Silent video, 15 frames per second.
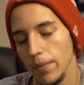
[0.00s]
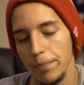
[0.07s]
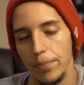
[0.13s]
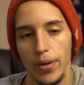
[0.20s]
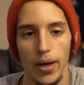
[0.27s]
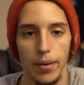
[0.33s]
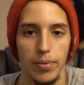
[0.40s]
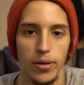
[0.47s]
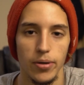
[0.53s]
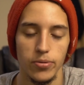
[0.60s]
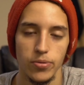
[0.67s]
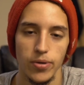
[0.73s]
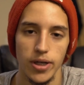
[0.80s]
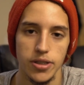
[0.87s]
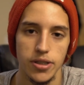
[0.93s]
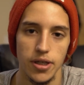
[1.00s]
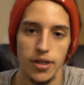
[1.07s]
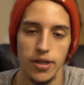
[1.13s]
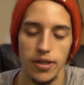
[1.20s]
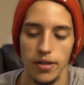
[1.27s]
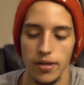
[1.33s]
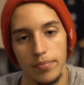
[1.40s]
Pepe on the right
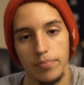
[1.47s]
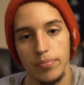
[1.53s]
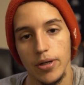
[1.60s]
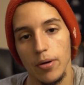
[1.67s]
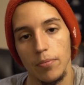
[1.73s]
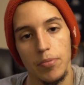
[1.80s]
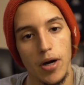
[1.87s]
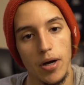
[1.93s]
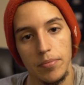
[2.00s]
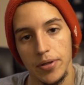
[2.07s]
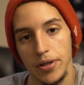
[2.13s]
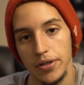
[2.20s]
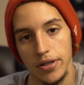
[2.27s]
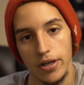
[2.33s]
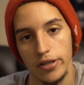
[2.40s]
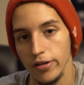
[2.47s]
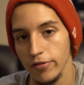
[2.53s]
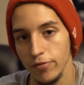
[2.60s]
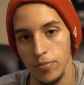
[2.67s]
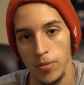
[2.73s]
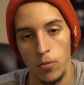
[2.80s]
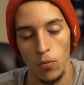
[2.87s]
side. But Aubameyang, I give
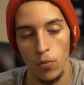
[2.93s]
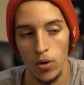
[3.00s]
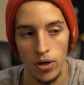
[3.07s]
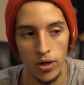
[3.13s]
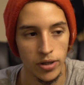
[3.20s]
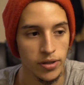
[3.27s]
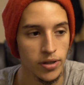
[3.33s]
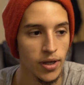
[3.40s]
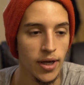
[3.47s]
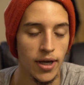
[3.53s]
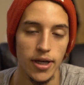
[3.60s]
him a 1.